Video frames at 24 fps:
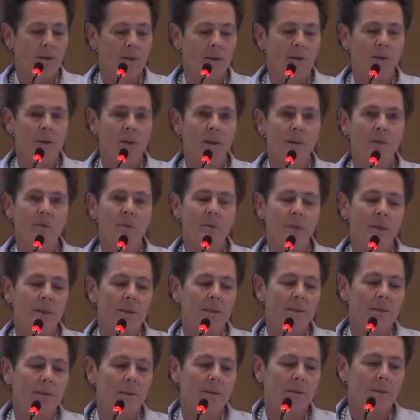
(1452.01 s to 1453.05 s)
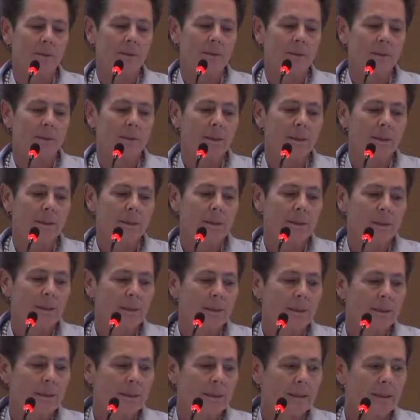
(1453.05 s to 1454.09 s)
They're all important.
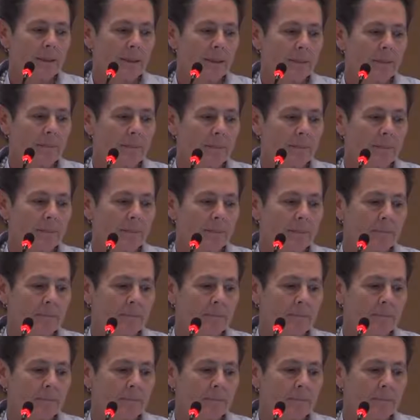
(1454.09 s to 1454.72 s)
I